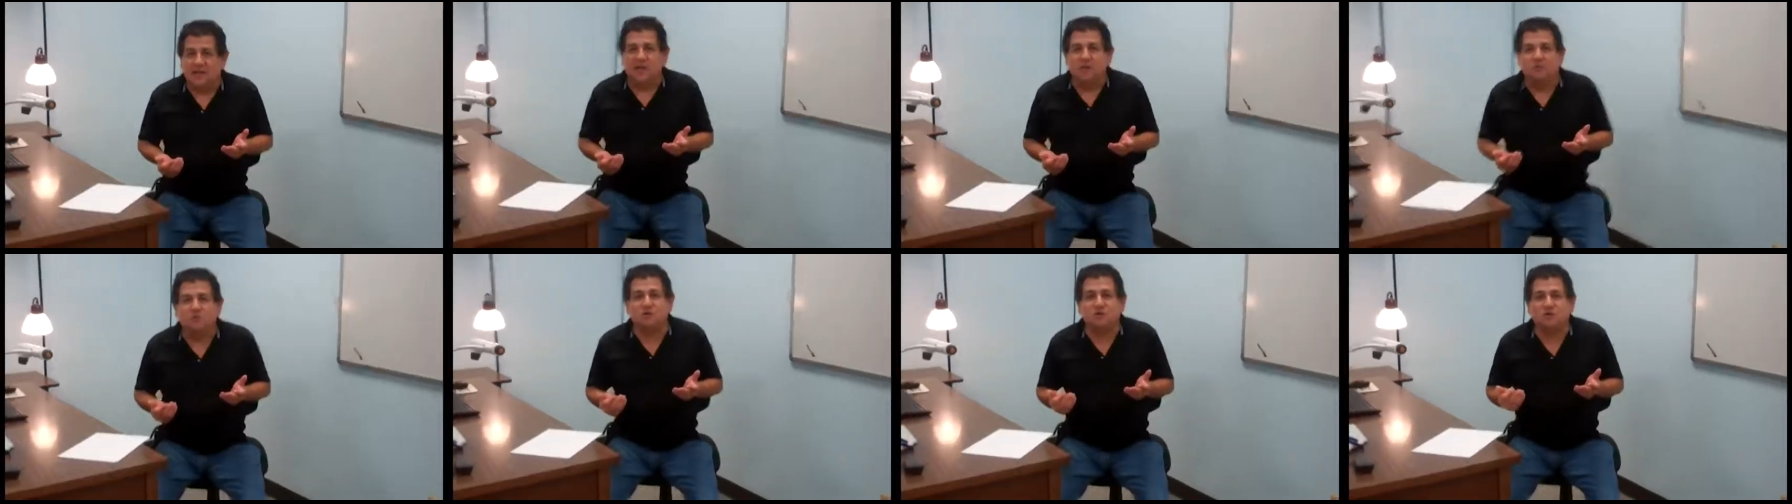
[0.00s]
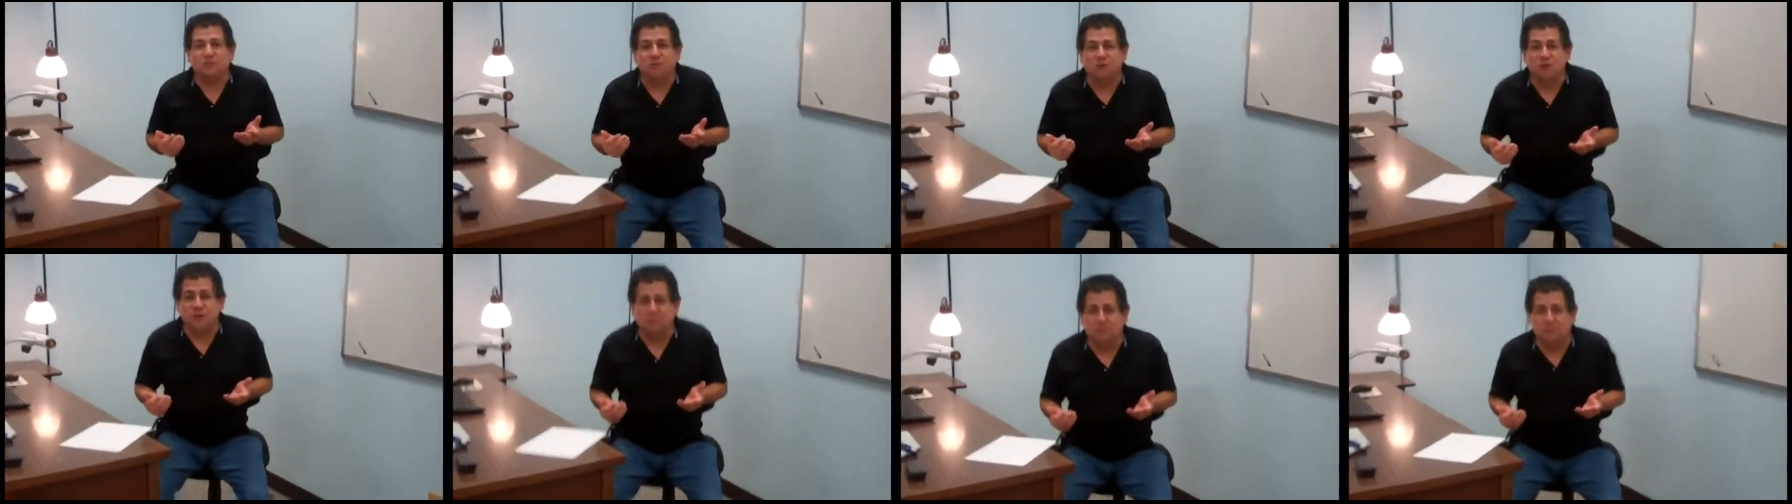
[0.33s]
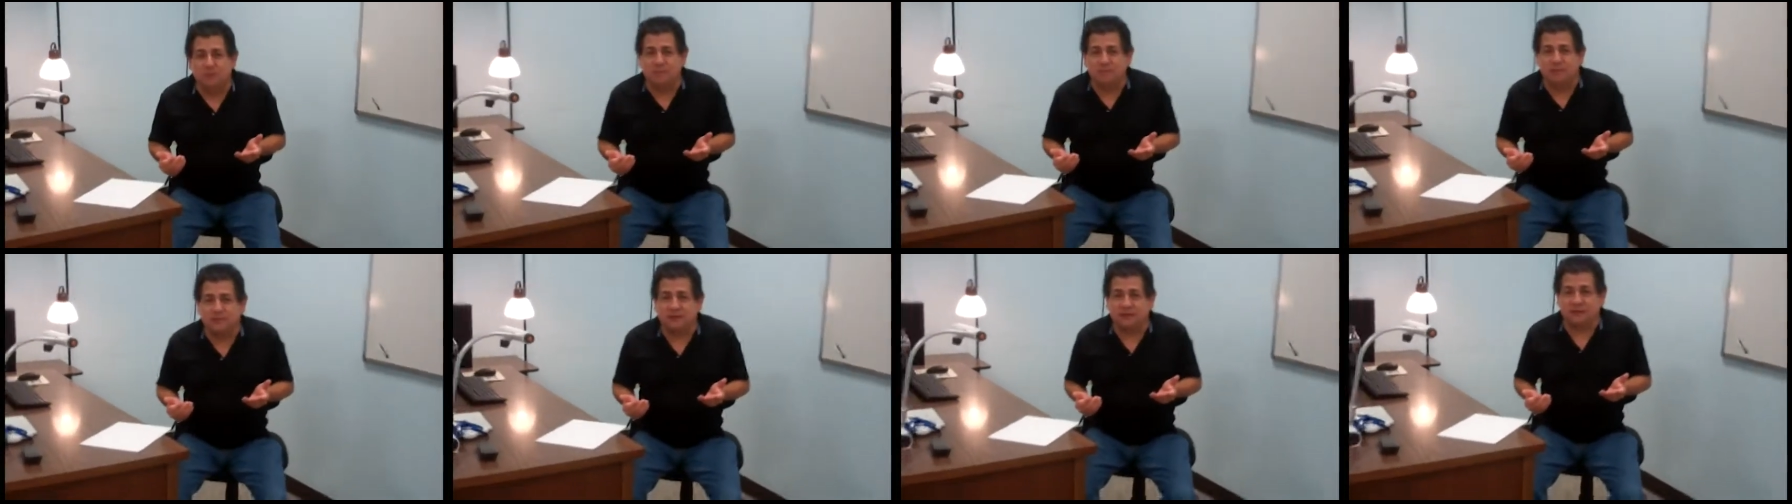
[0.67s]
It was a
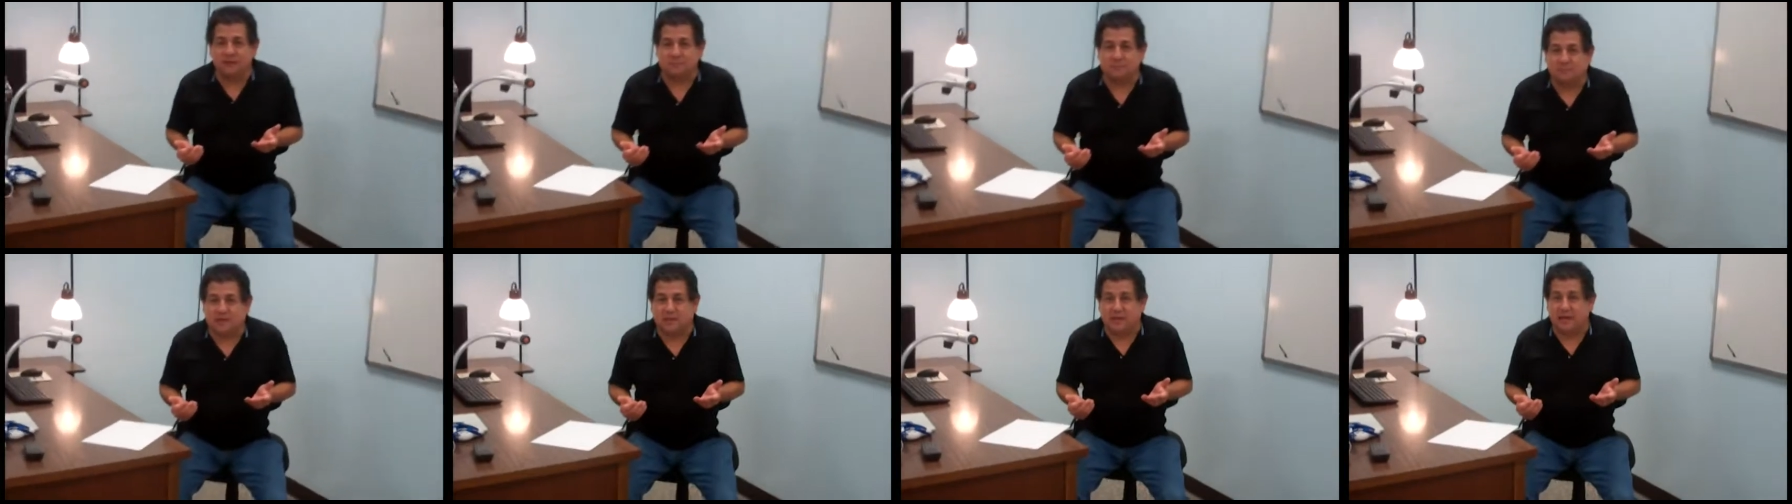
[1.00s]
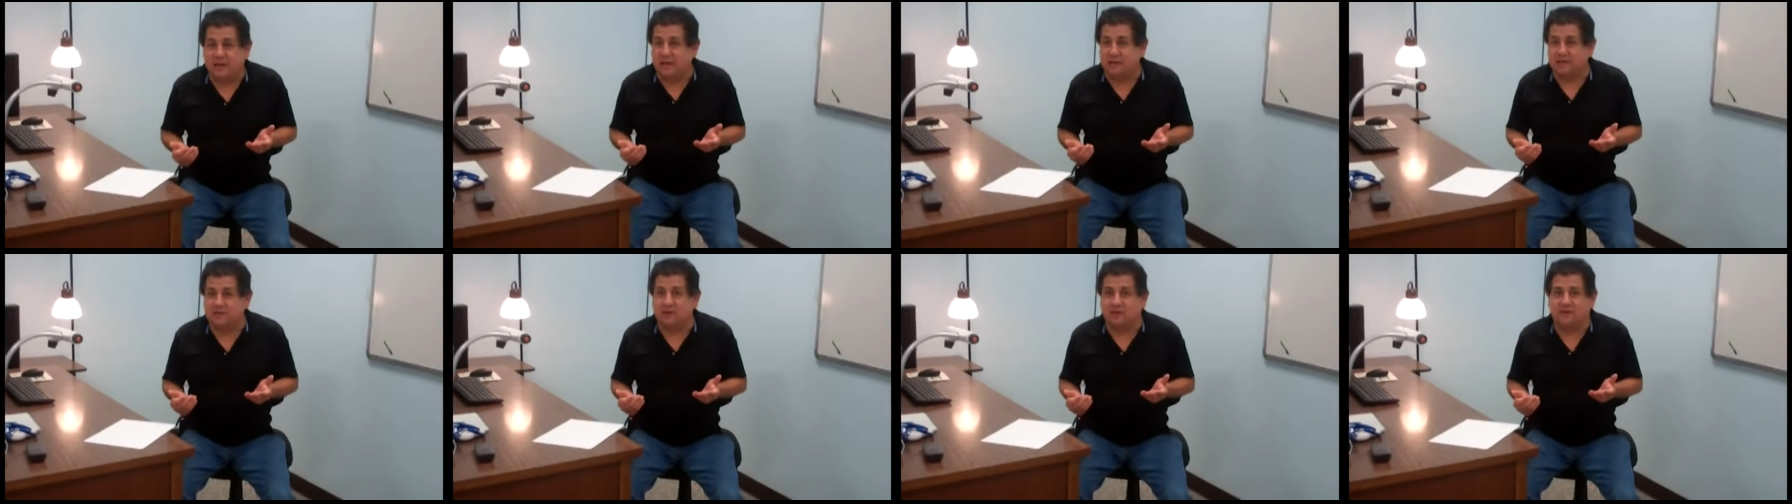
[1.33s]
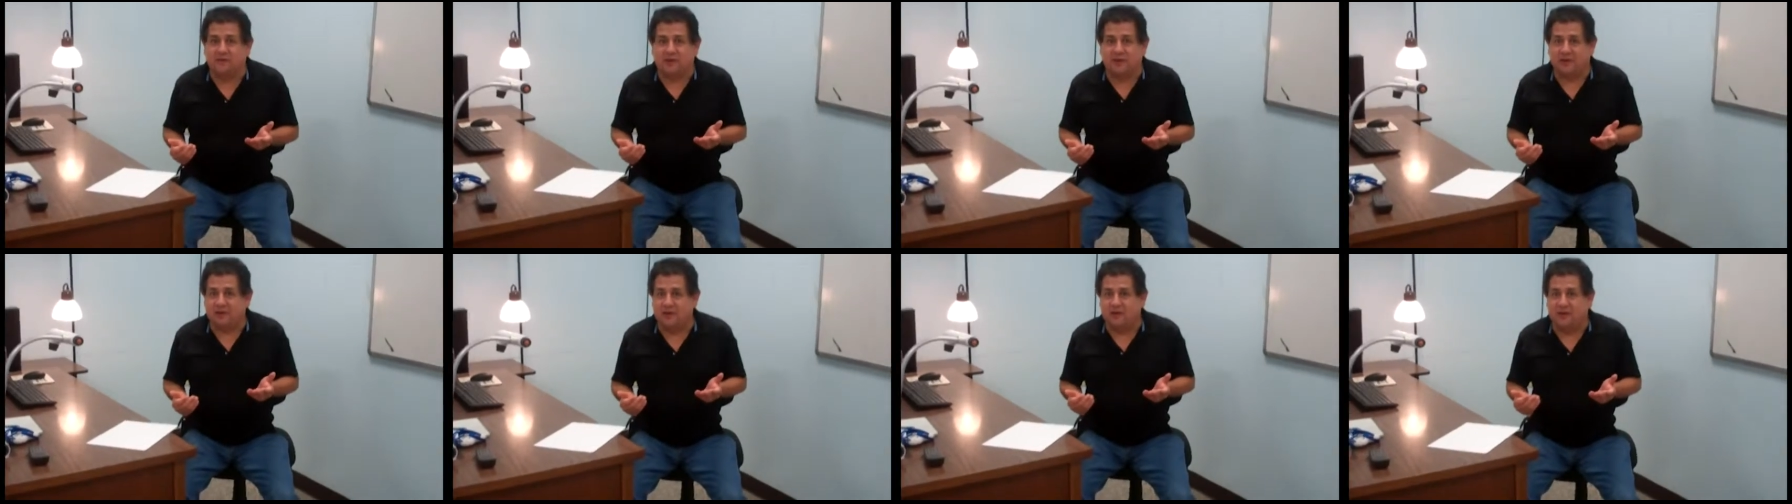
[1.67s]
blooper because Michaela's
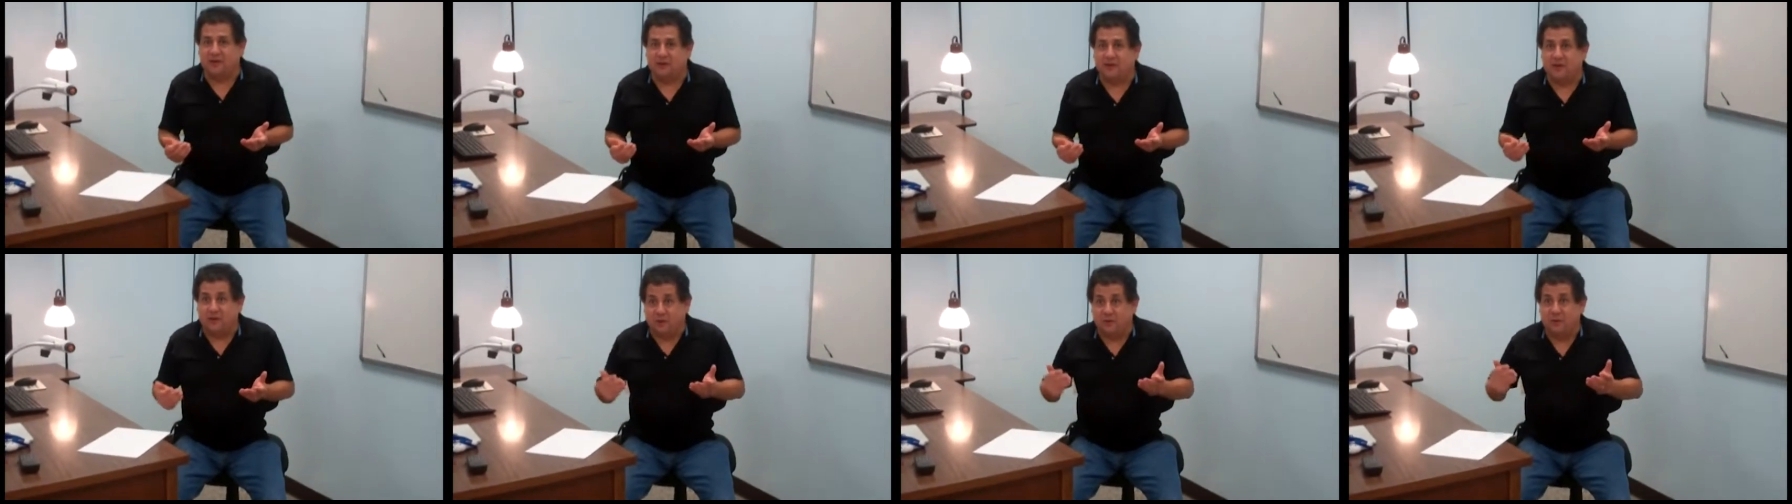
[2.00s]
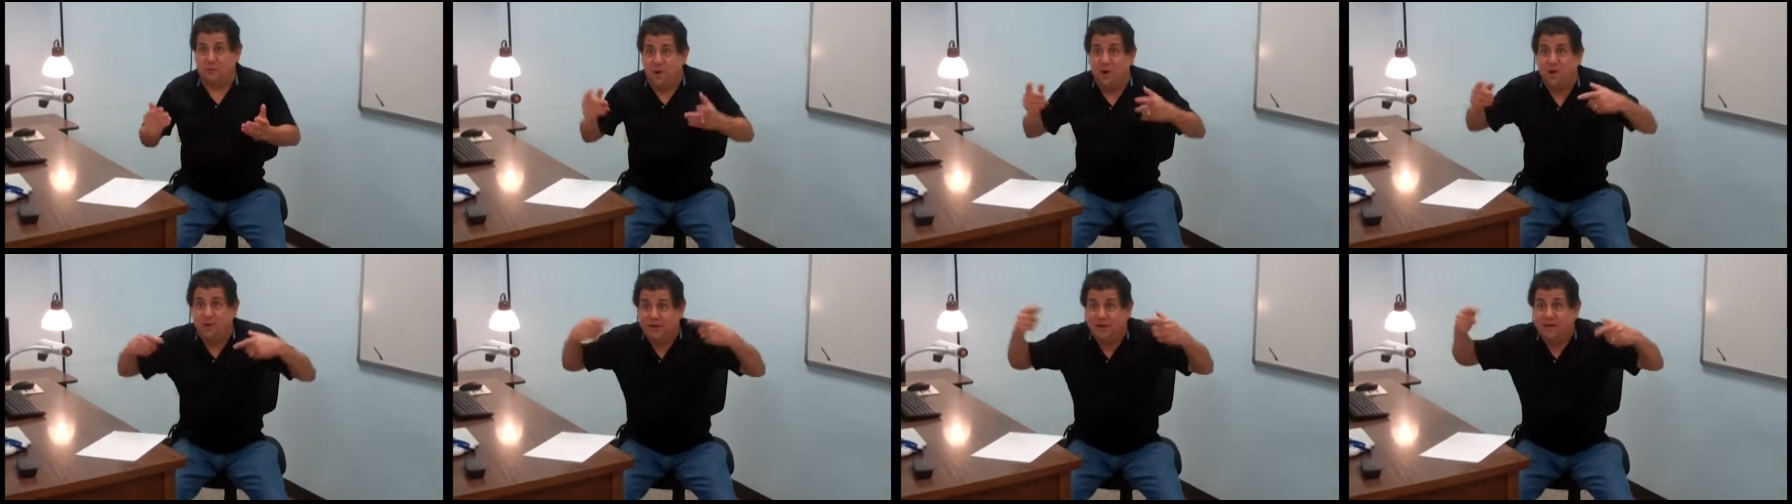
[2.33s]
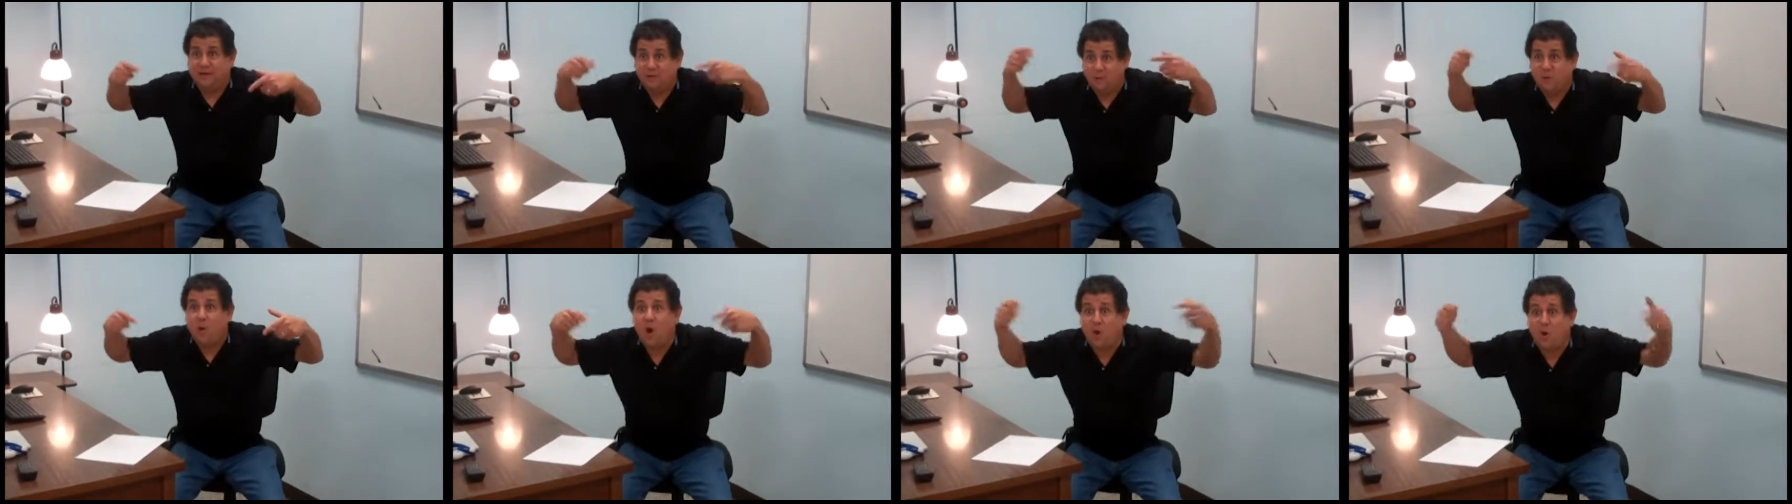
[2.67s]
over there going,
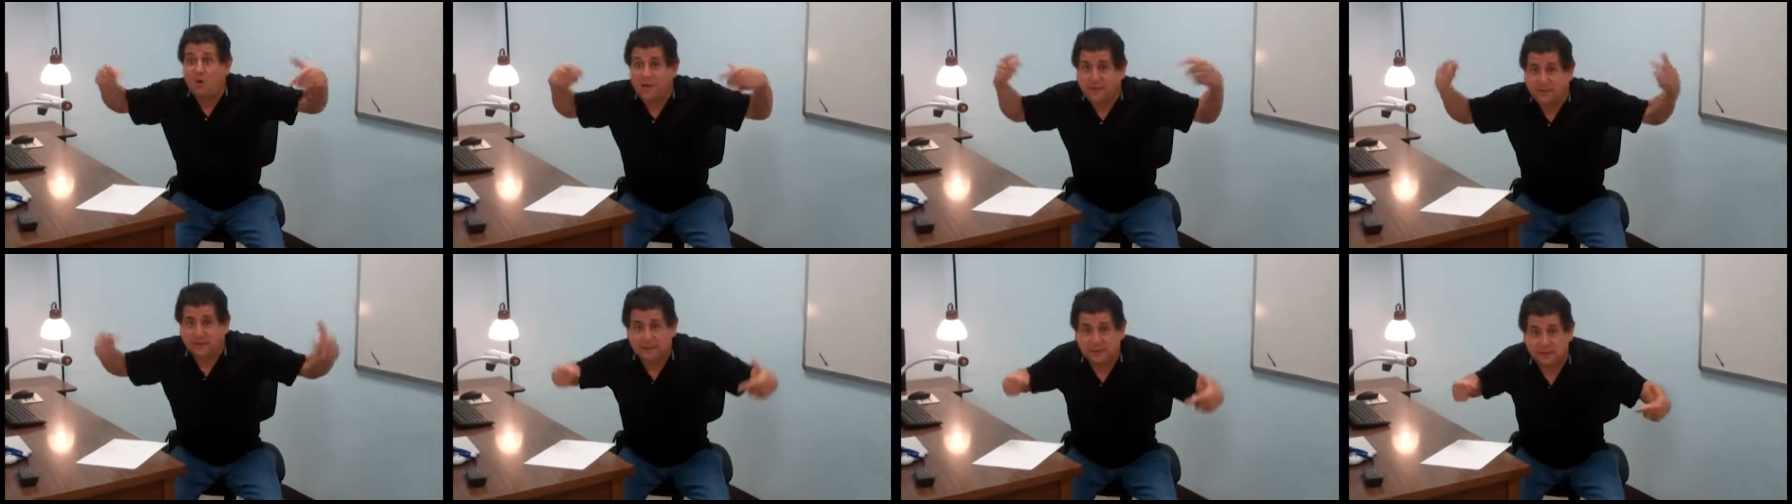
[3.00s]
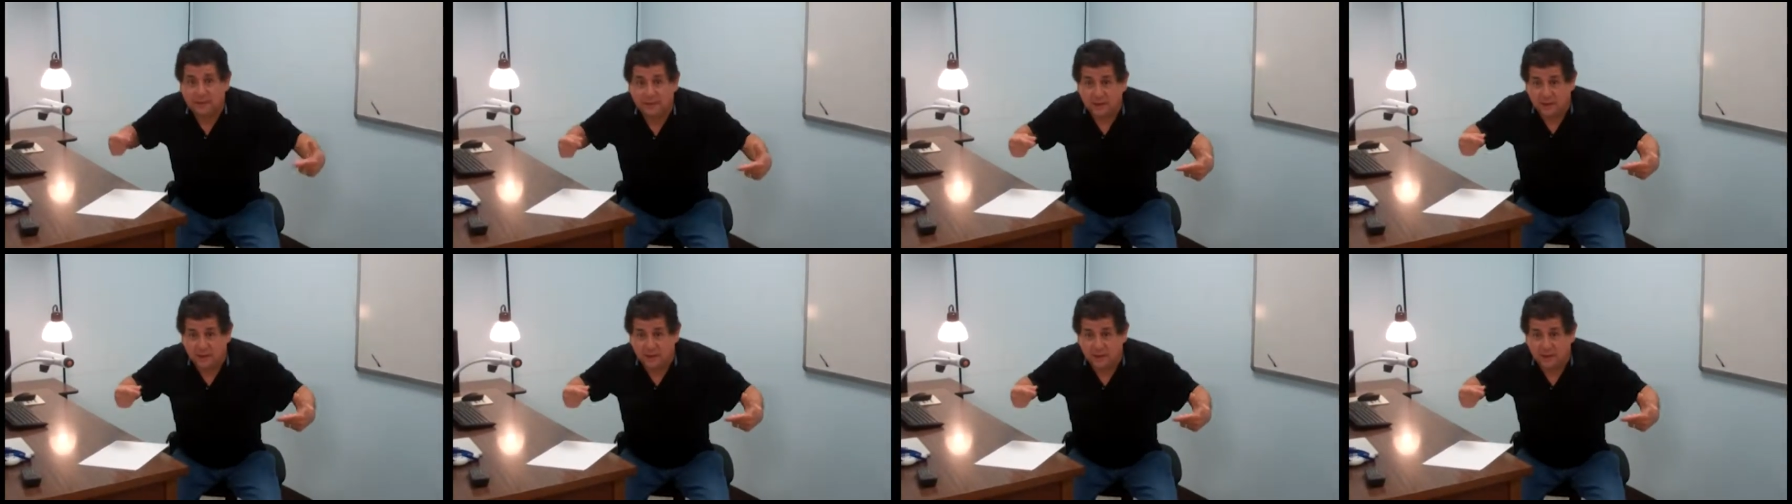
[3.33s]
roll it,